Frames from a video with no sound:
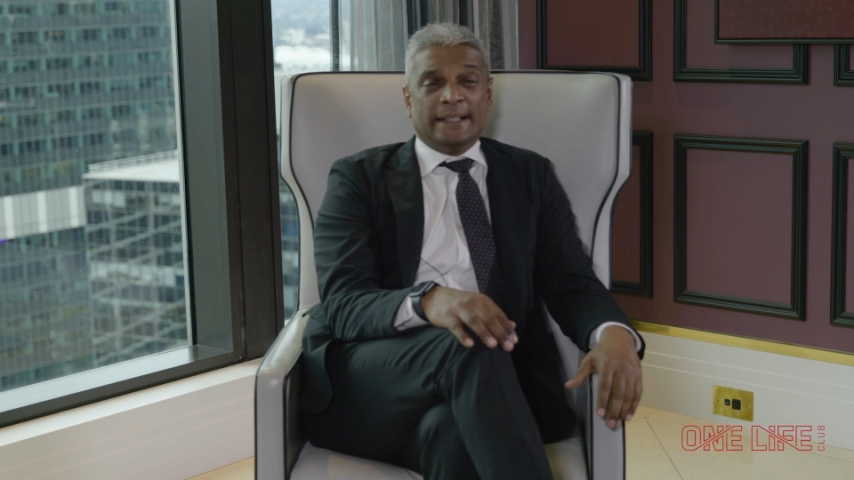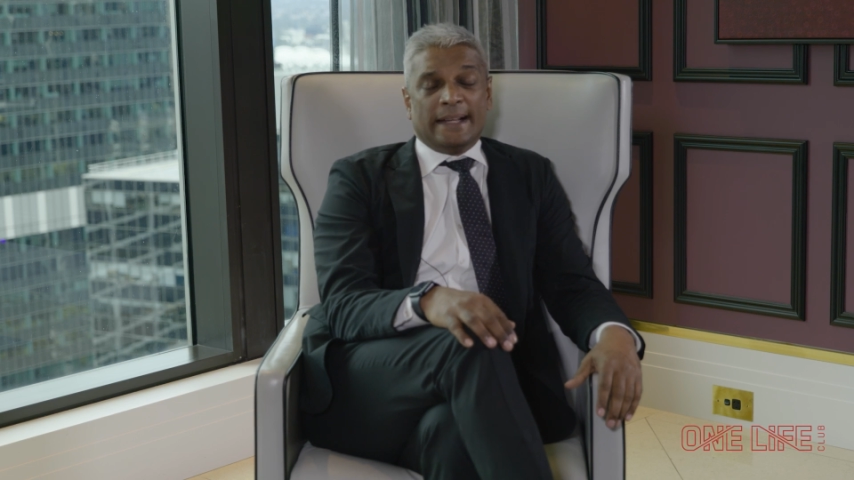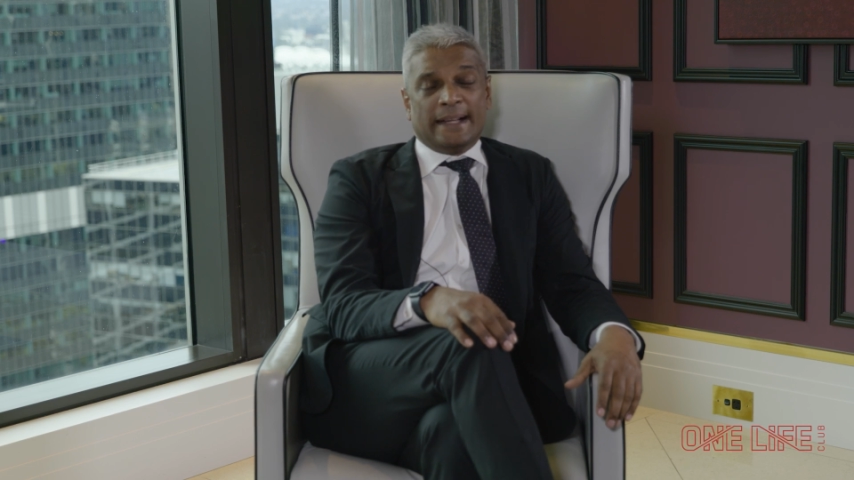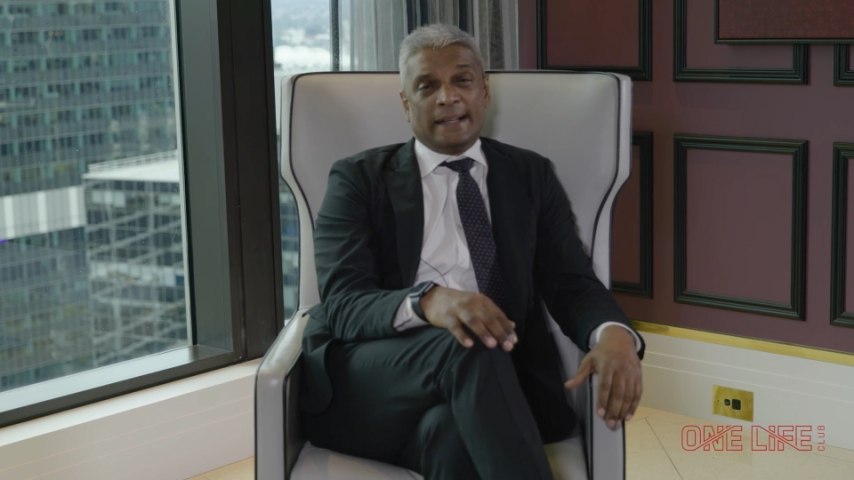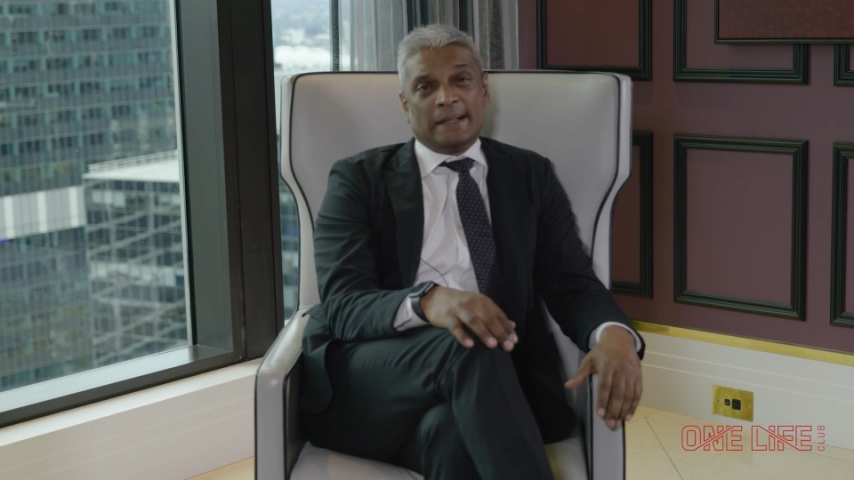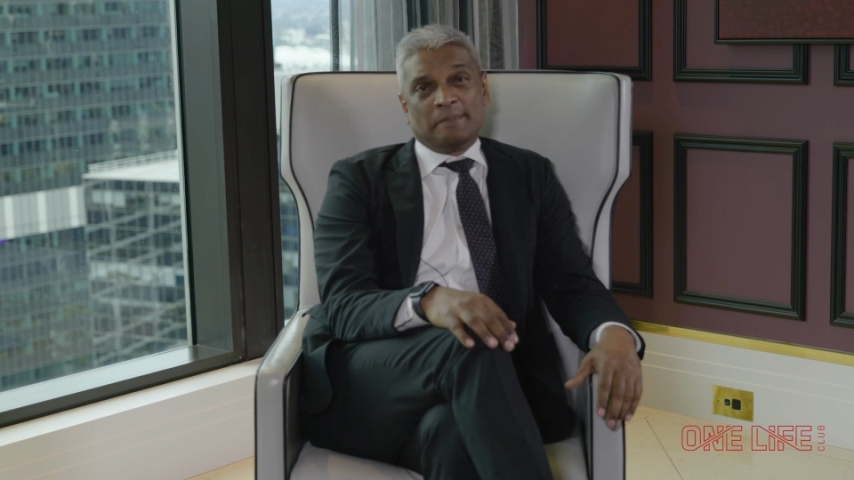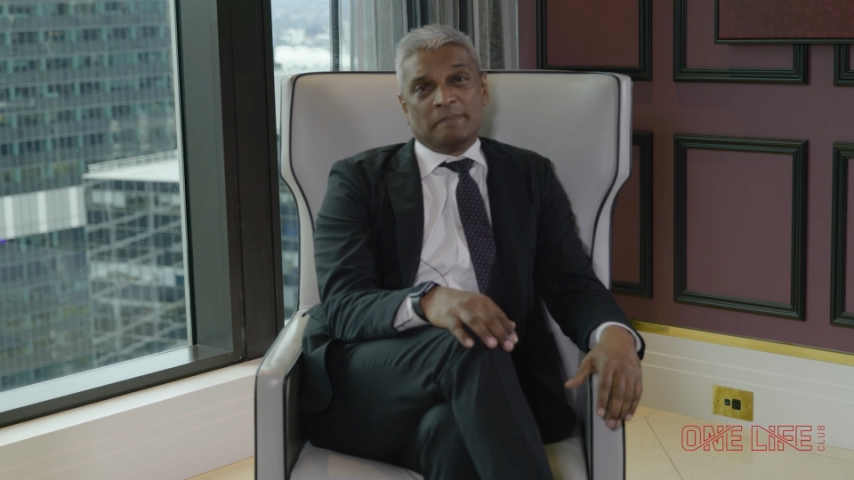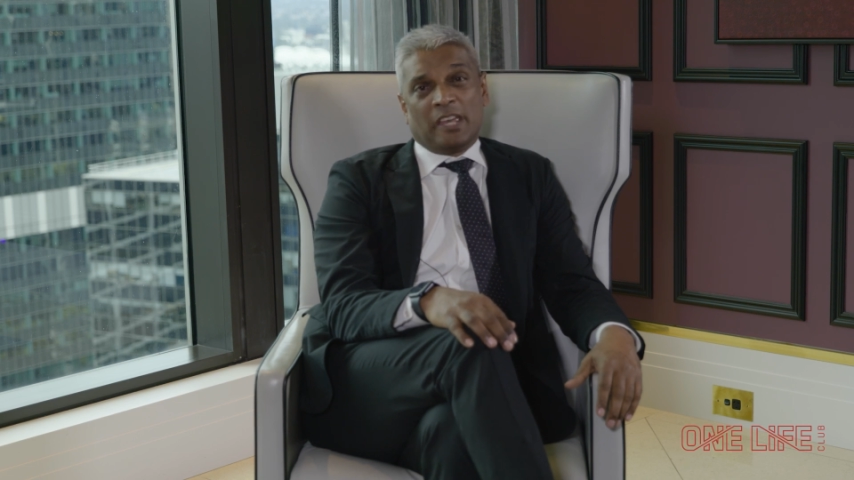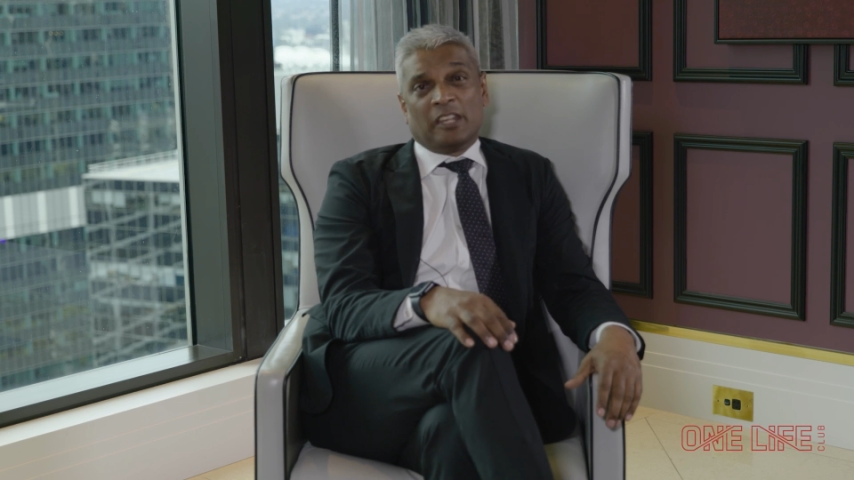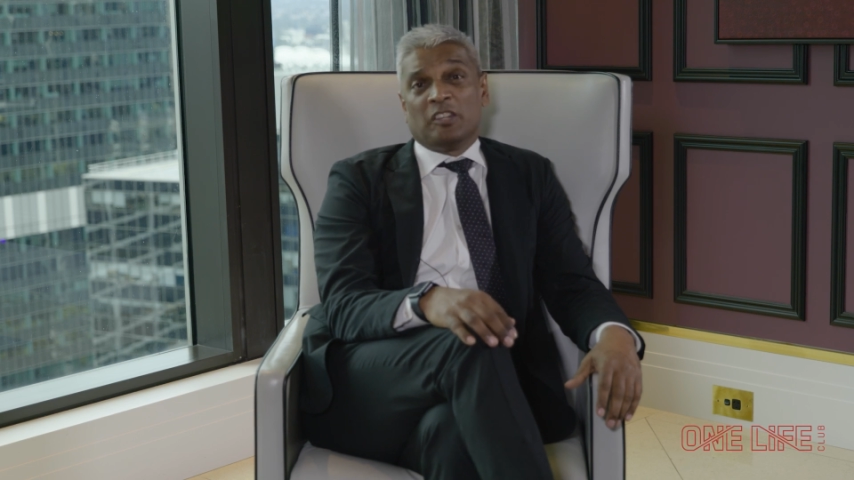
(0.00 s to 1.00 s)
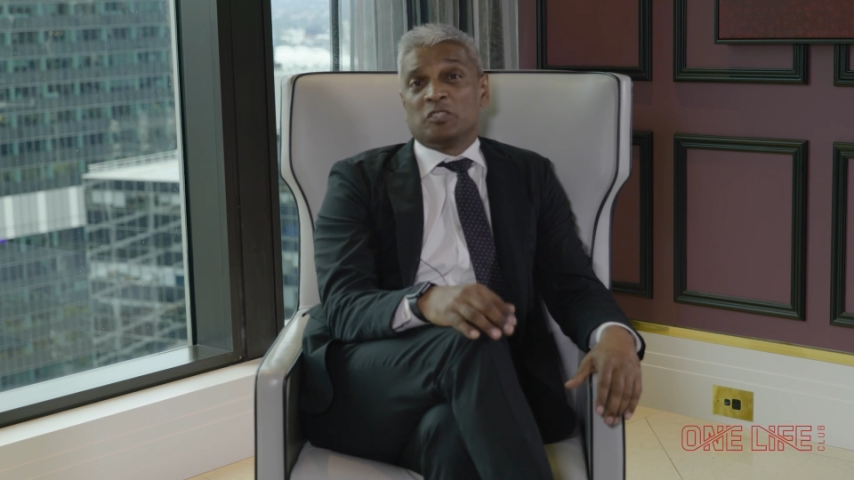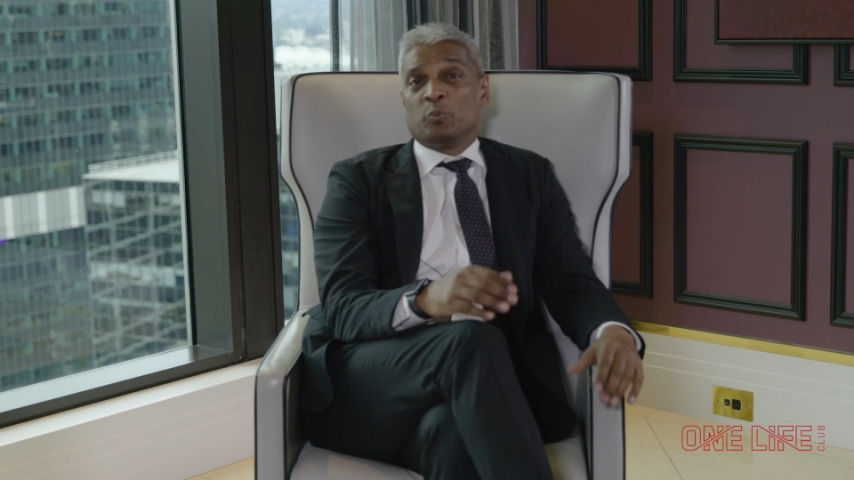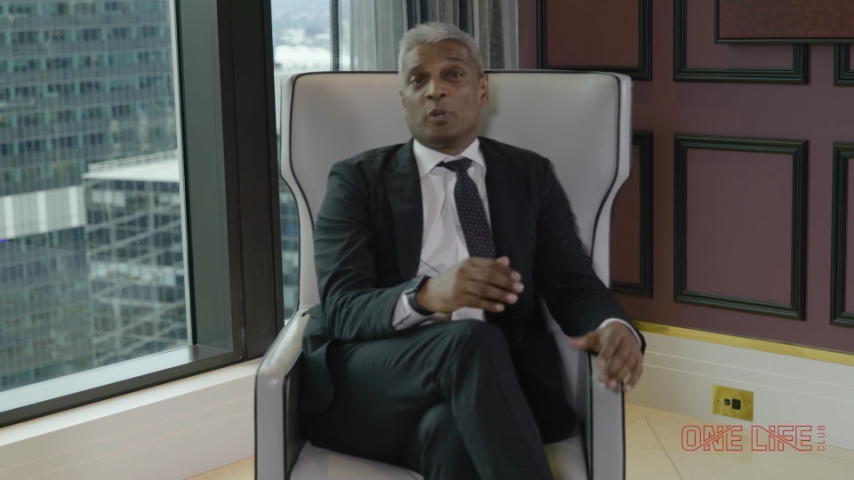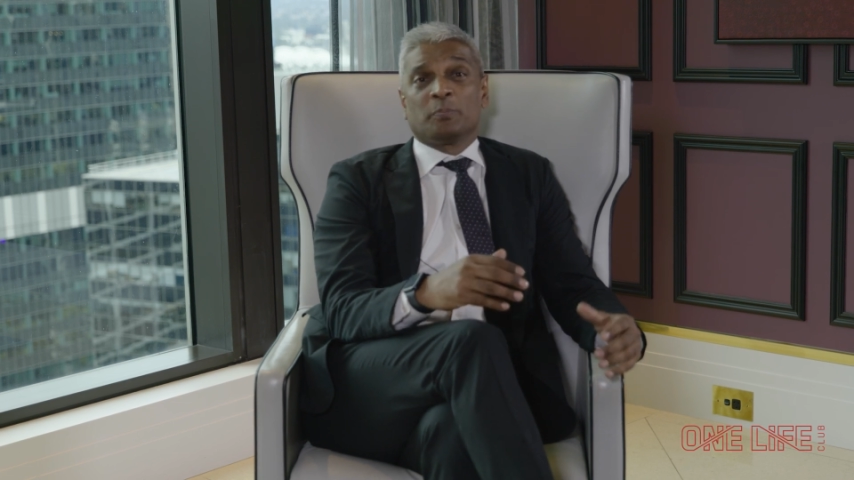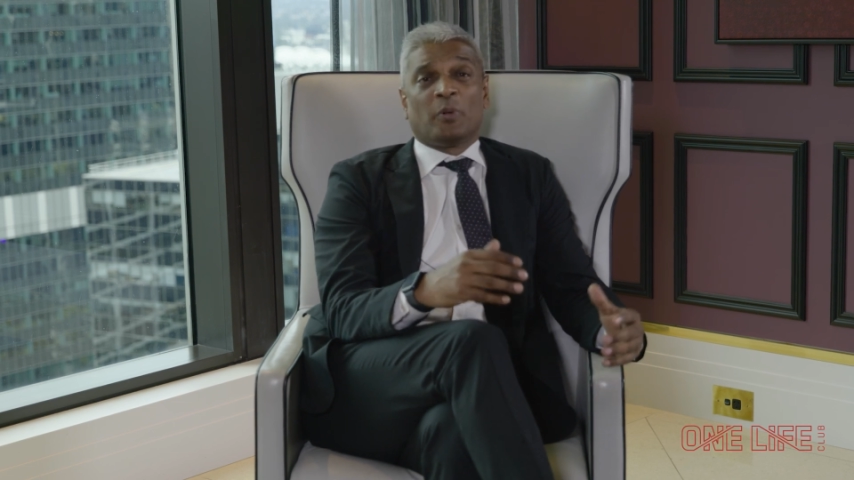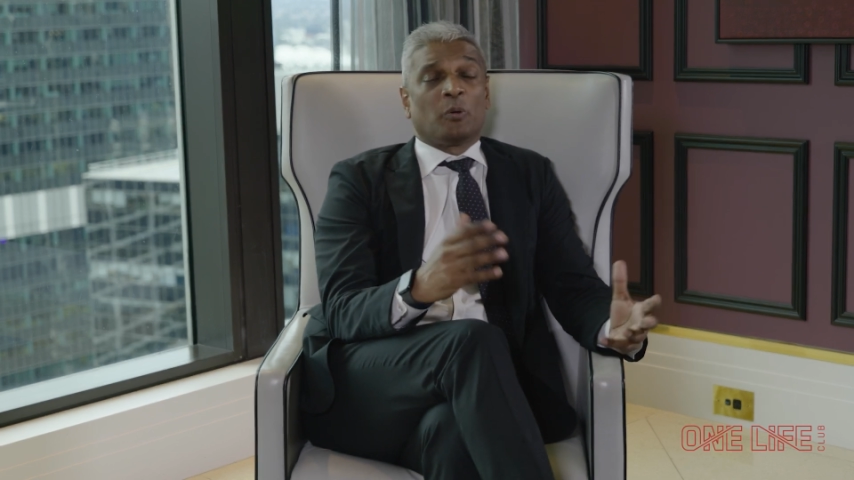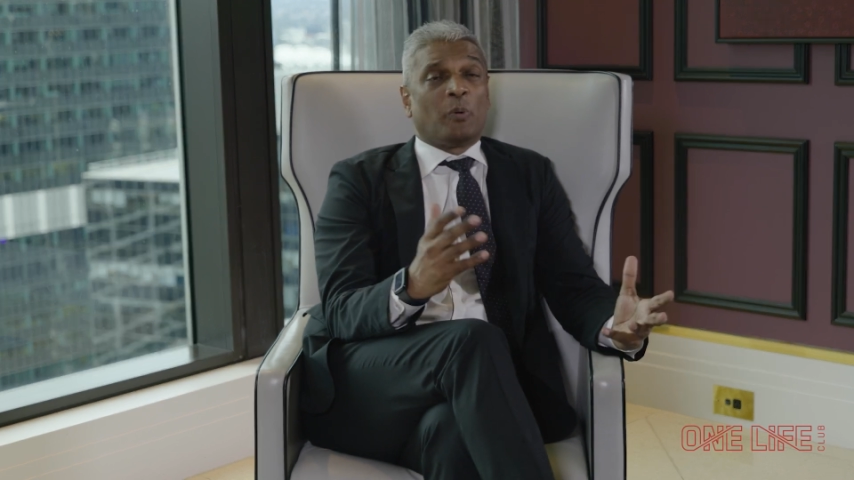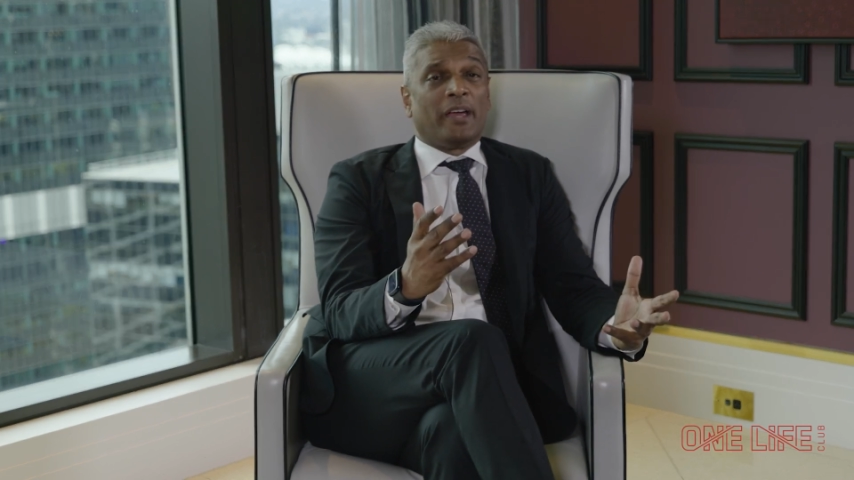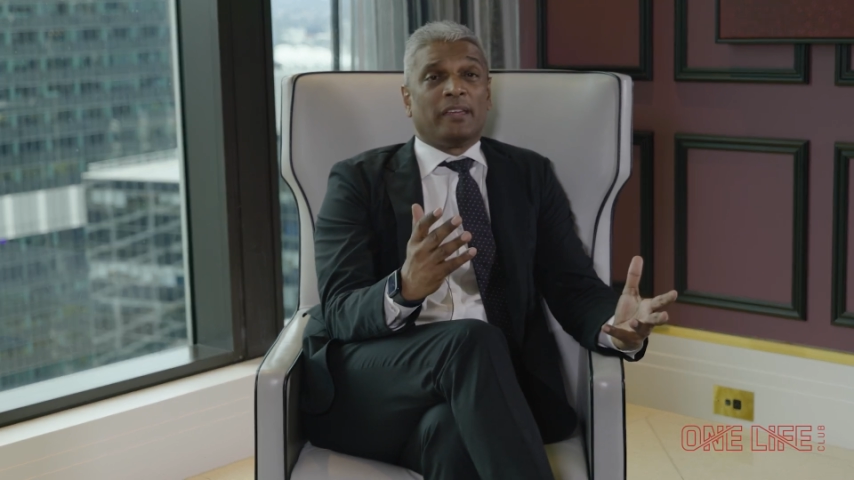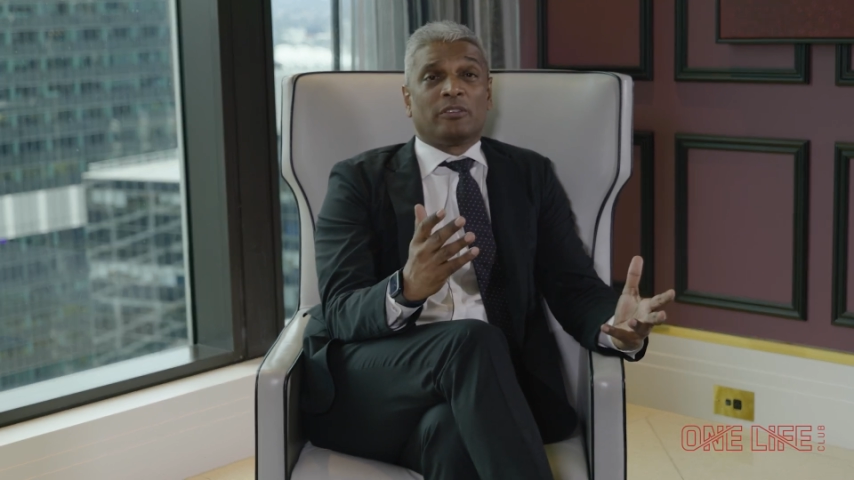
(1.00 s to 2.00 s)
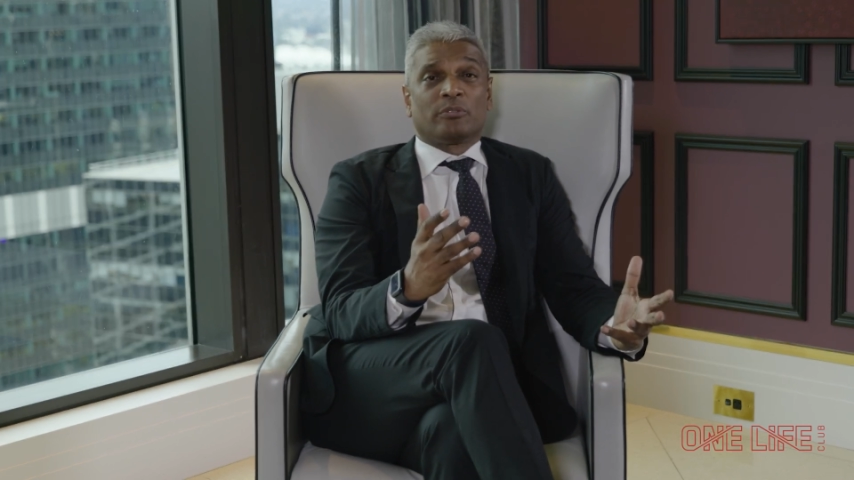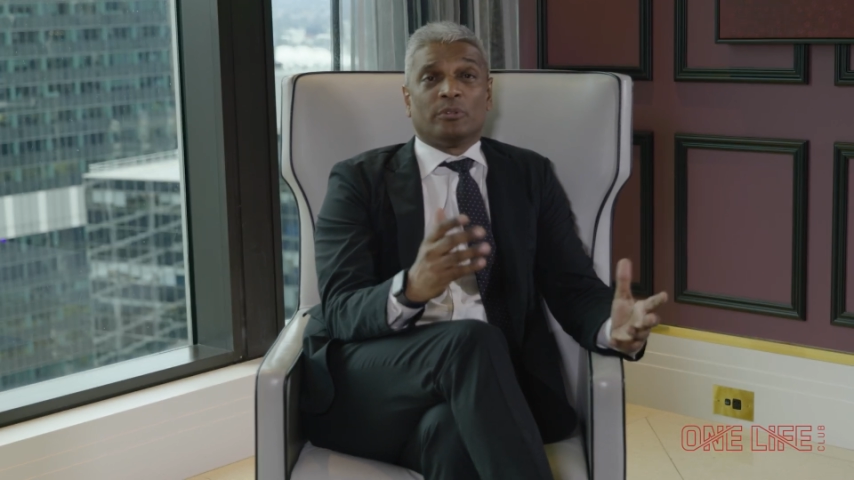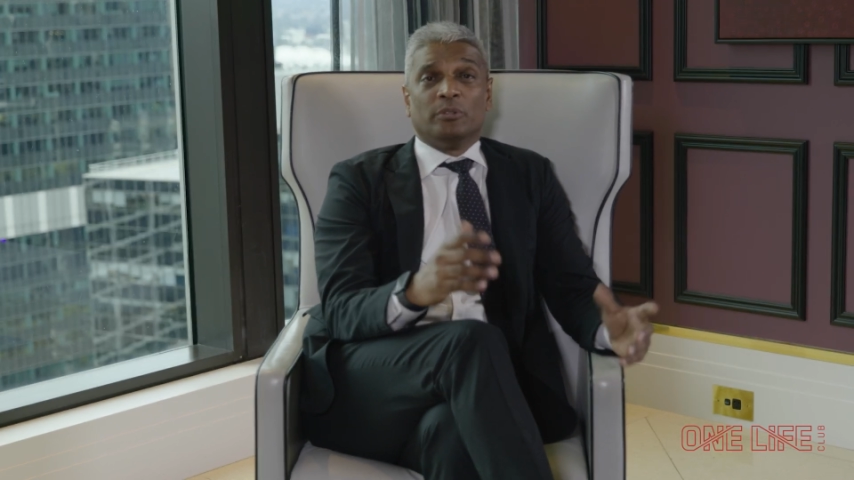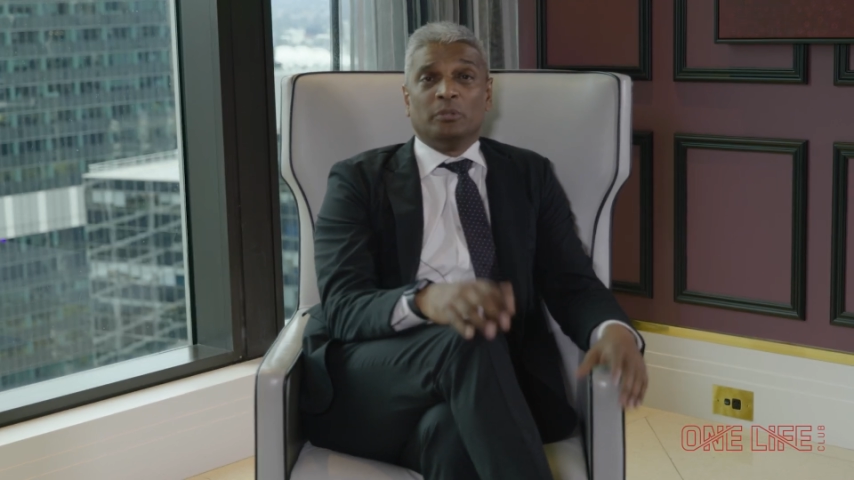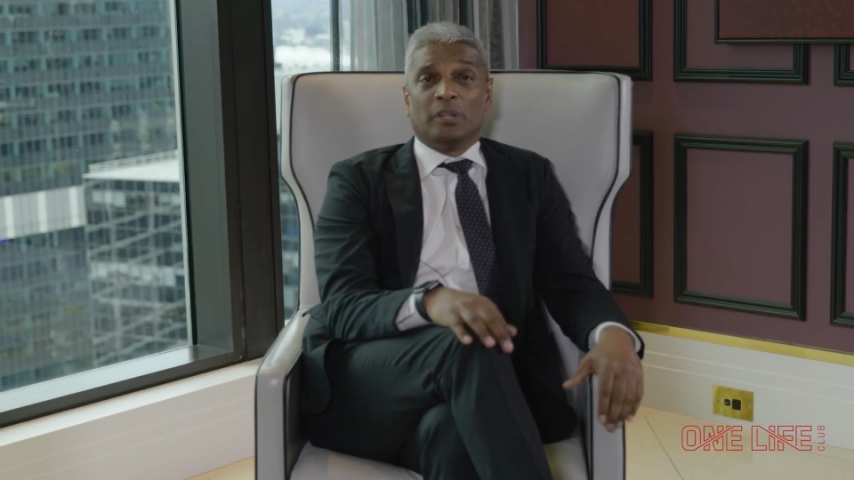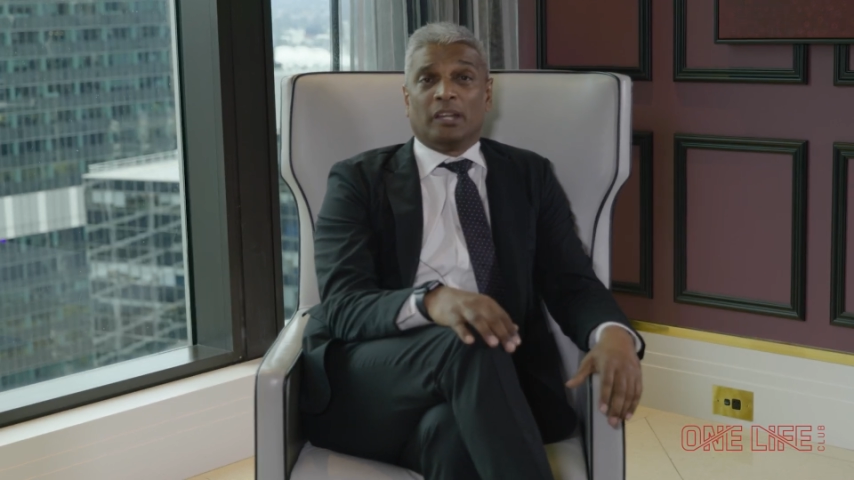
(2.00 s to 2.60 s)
And this worked my way through.